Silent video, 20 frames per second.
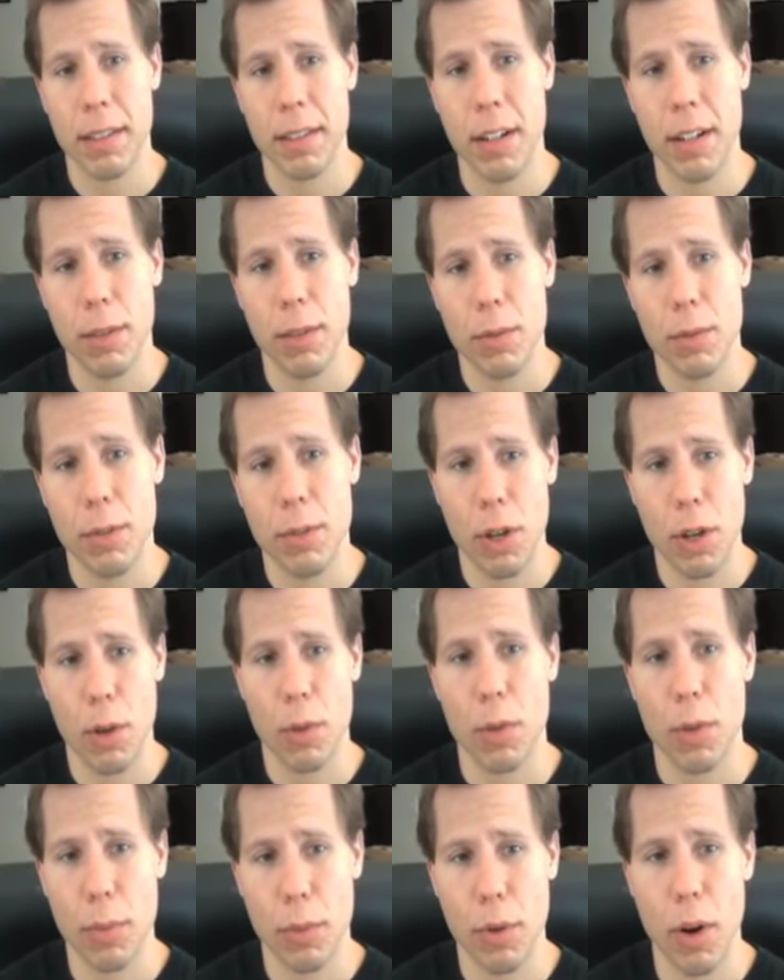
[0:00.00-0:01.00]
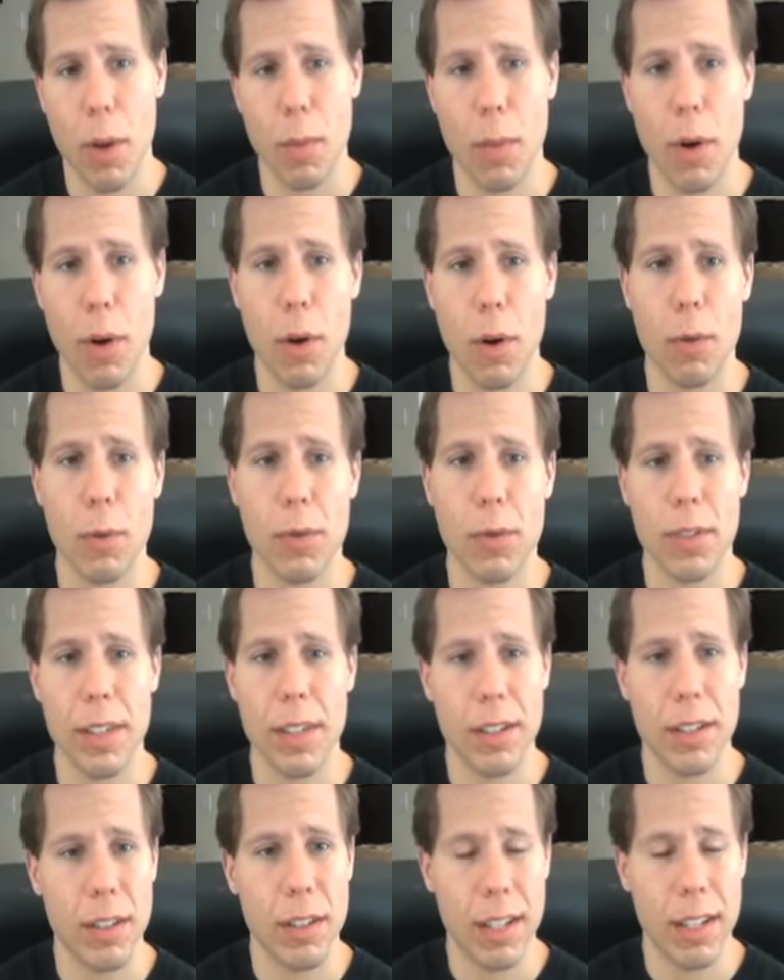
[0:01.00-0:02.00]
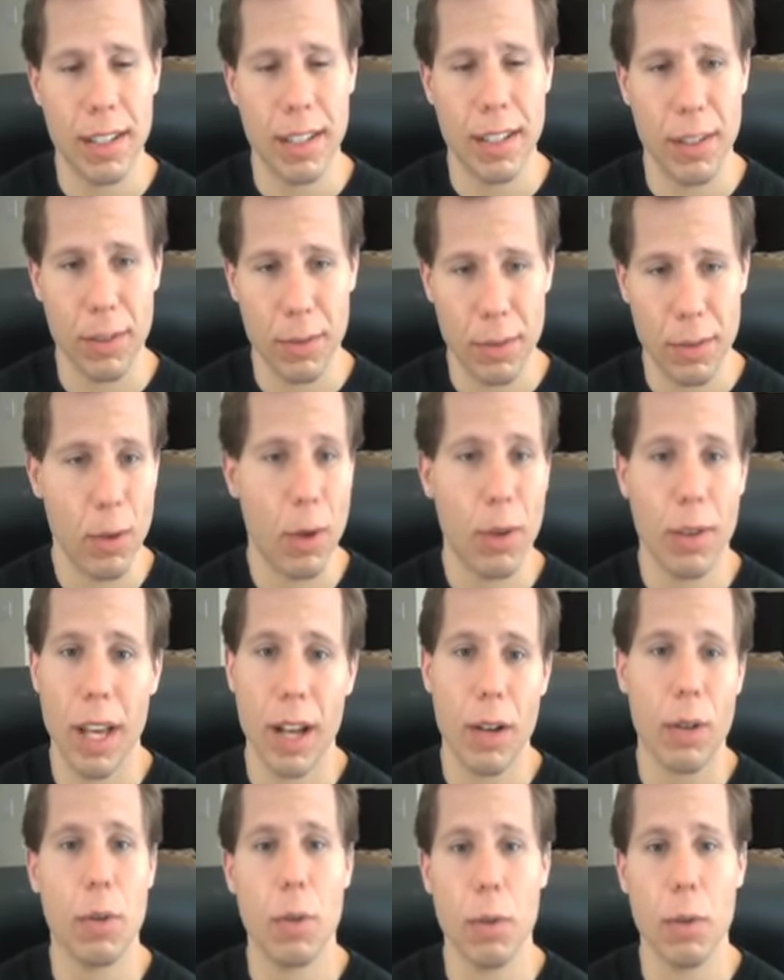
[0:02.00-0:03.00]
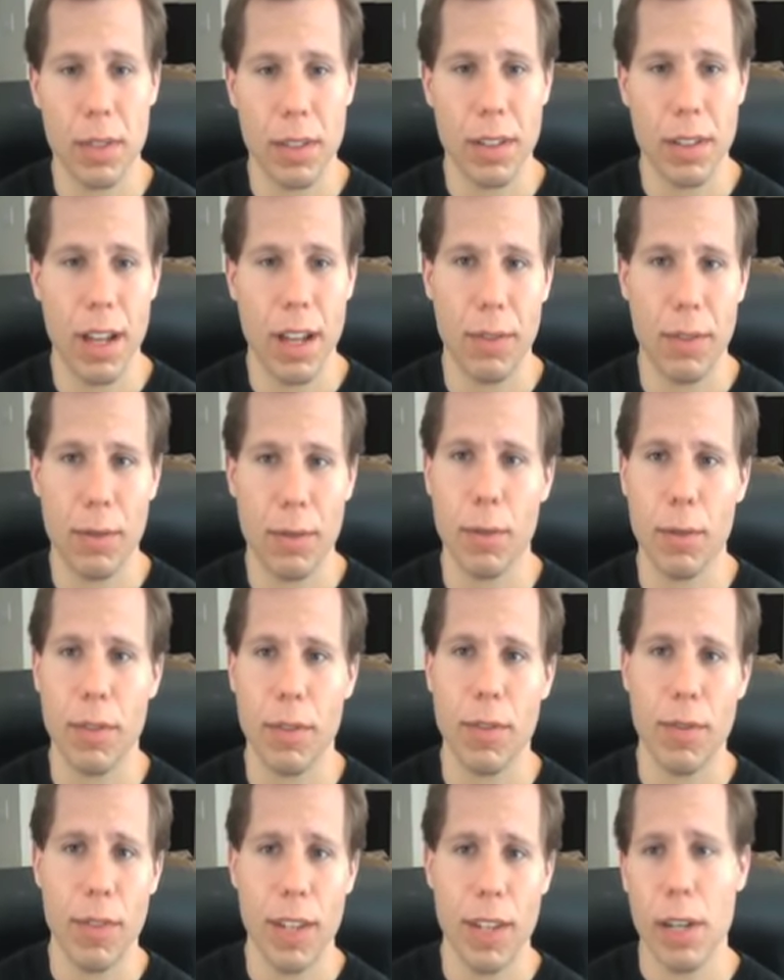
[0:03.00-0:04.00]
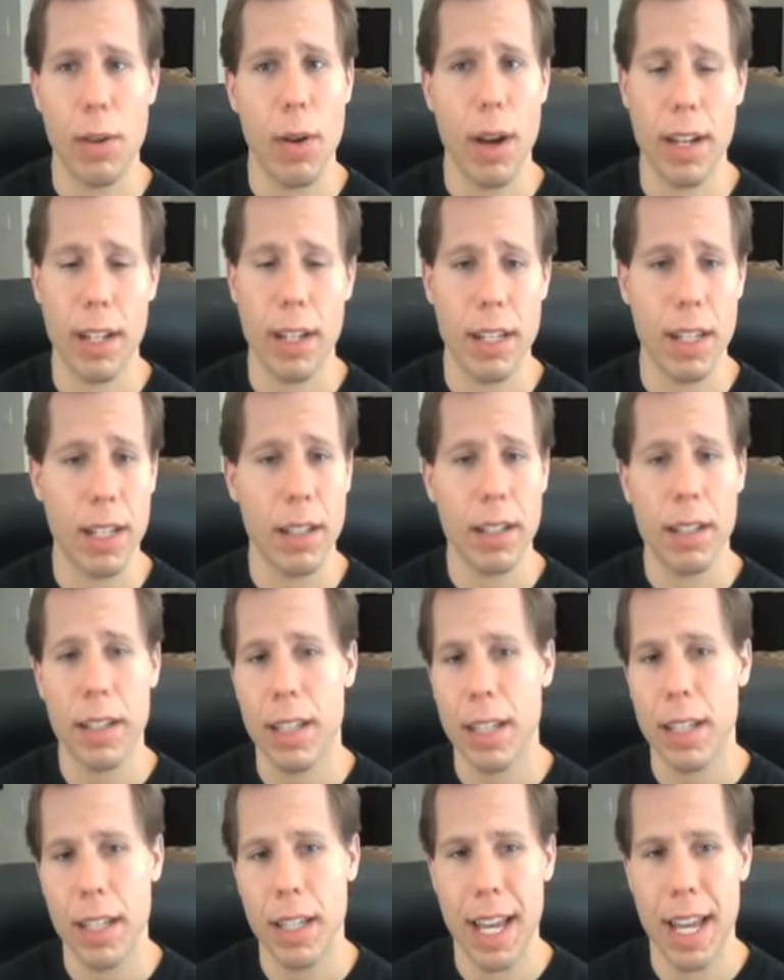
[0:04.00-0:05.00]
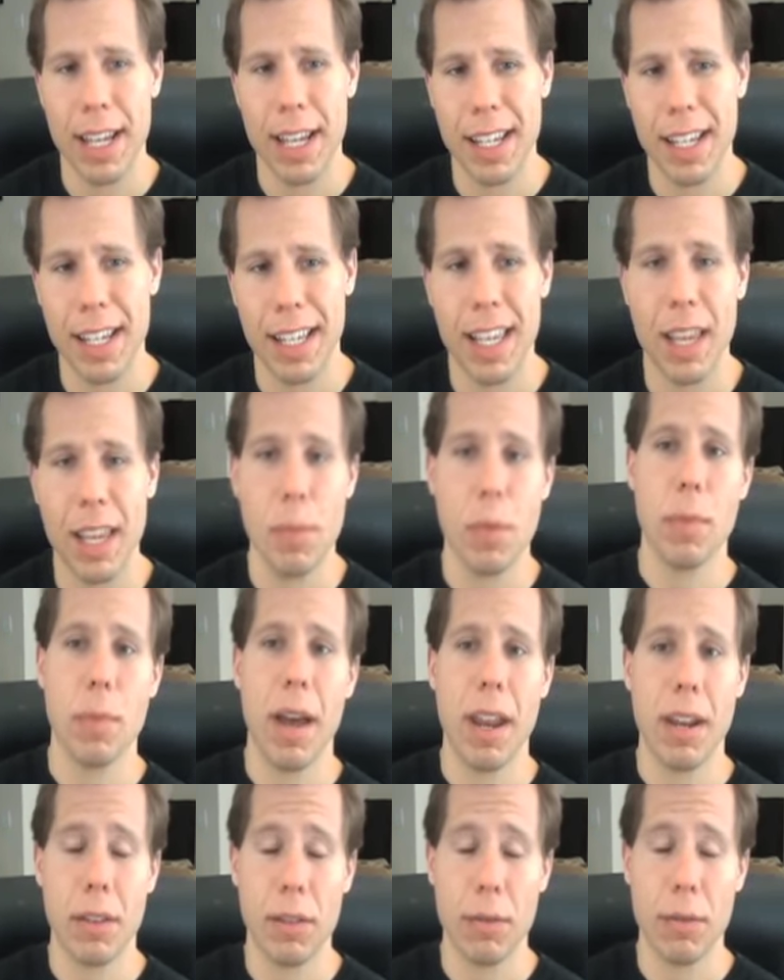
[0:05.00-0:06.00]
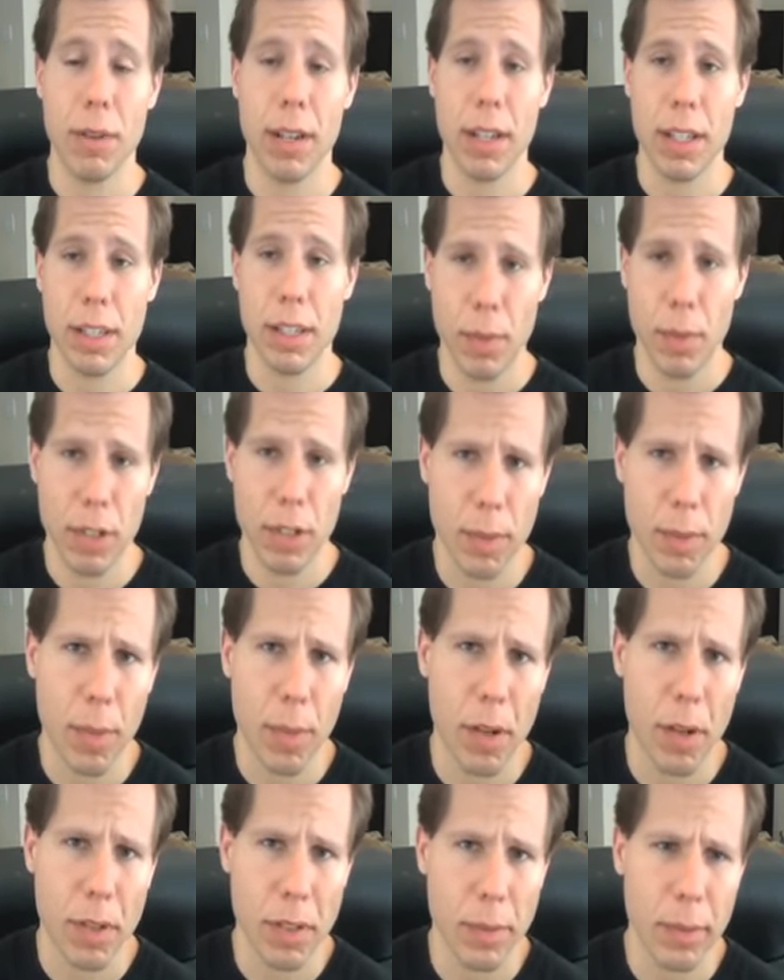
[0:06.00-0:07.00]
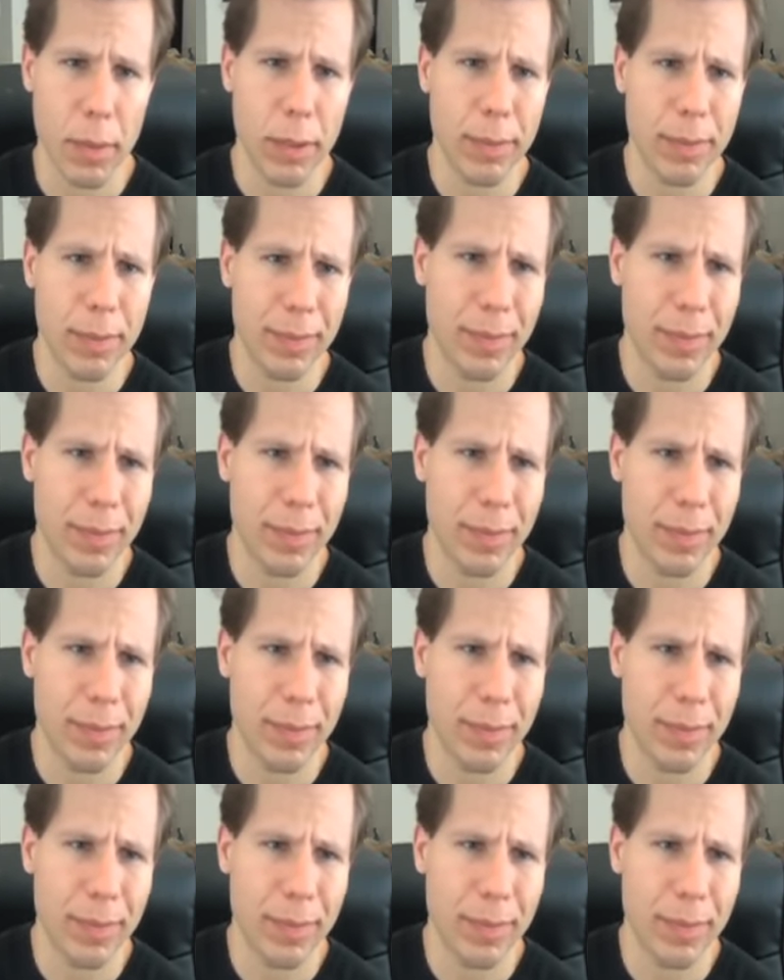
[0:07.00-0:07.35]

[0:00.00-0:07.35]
you know, show the promos and you know, do all that cool stuff with the video editing and keep him out of the ring as much as possible.